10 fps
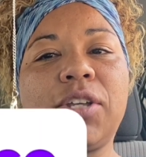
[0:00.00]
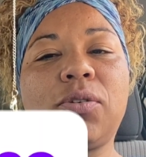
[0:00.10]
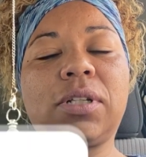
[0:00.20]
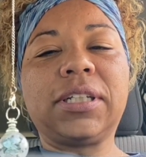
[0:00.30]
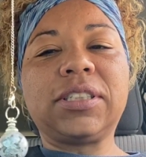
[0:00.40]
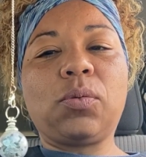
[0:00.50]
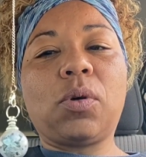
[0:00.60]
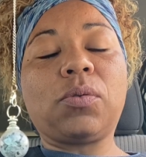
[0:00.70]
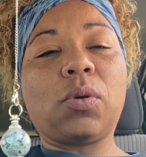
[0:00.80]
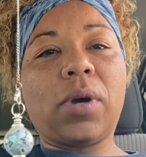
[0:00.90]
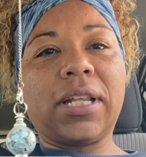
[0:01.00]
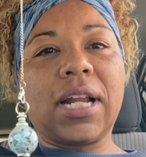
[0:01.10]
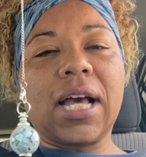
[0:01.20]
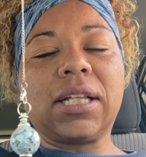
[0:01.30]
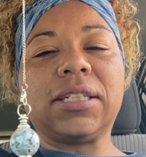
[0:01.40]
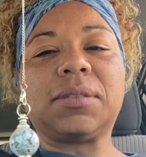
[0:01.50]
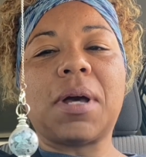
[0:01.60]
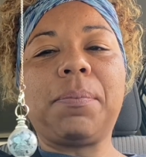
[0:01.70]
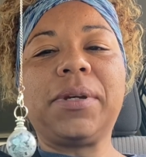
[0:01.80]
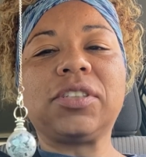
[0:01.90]
cleanse it, well, the way that I cleanse
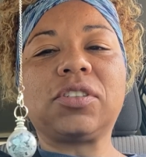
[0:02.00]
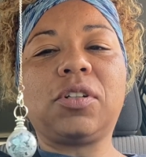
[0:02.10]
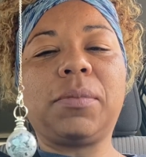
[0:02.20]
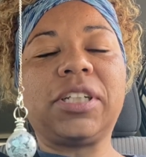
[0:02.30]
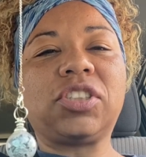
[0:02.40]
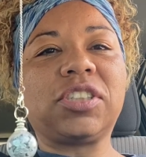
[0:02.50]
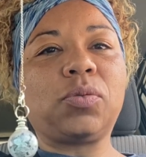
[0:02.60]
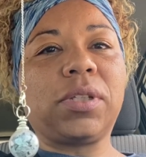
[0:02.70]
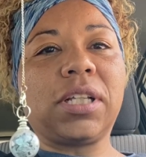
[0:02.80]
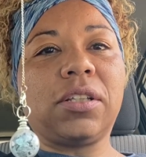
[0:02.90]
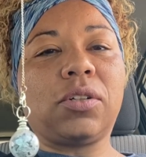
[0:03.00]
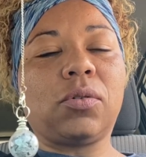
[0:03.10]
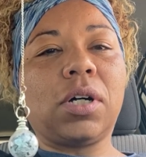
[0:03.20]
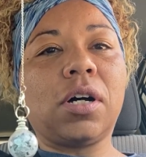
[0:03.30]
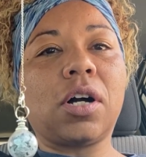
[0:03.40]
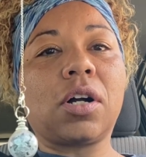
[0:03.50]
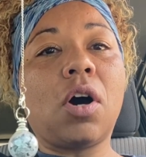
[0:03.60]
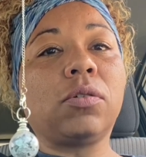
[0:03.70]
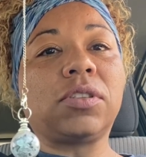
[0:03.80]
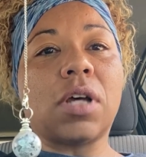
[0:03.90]
my pendulum is just with a little
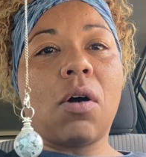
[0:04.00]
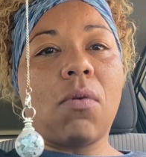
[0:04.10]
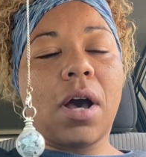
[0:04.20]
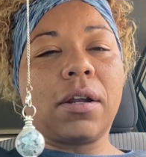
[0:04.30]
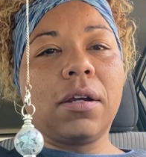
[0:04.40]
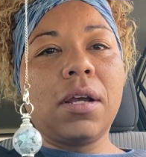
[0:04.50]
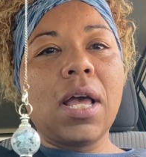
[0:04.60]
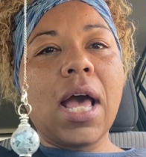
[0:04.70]
cold salt water.